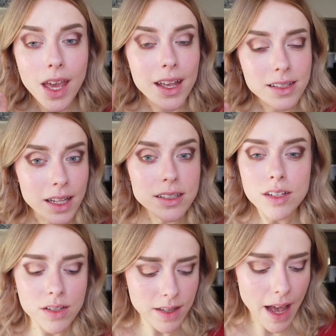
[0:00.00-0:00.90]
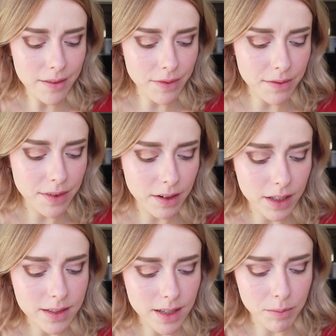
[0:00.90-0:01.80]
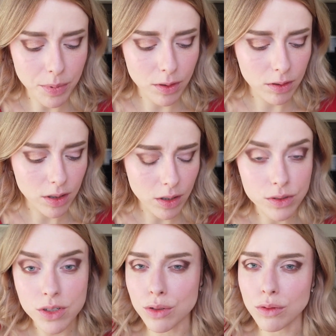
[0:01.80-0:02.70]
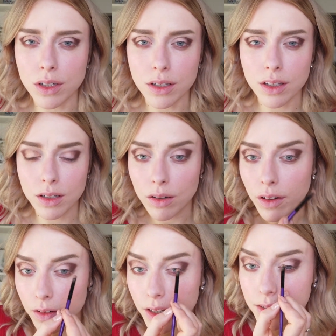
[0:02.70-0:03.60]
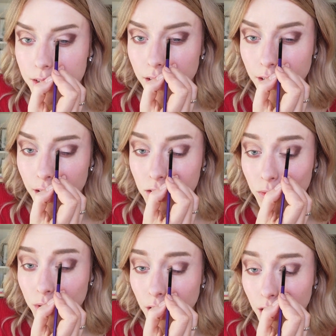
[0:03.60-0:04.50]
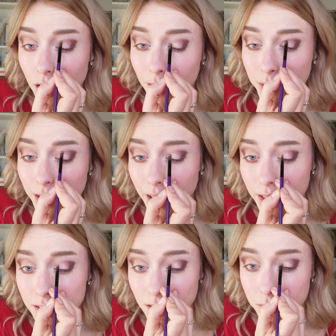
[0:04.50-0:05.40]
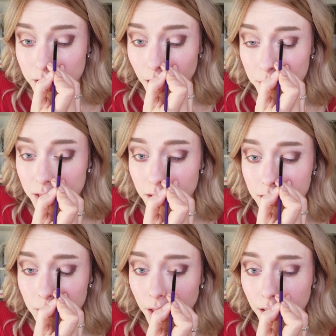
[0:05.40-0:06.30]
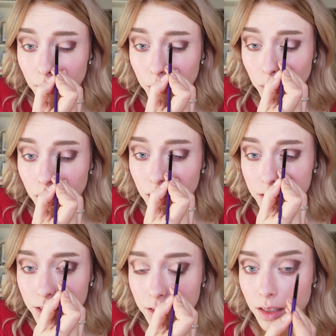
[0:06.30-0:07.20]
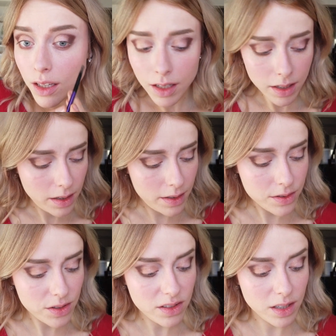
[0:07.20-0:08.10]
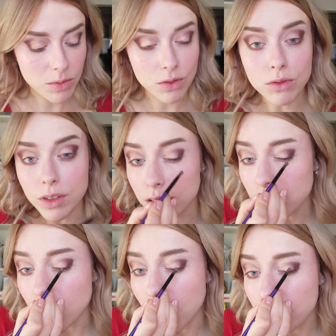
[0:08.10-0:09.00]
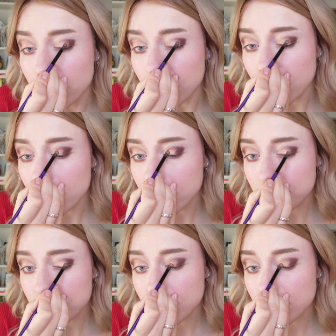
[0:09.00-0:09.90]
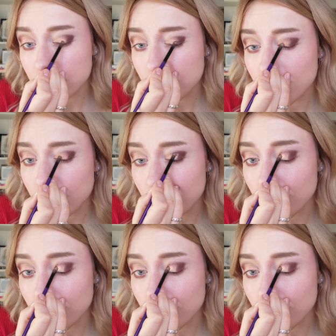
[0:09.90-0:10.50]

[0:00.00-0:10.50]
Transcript: It's nice to just have a very simple go-to look, you know? It, it gets really complicated sometimes in this makeup world and this just seems really lovely. And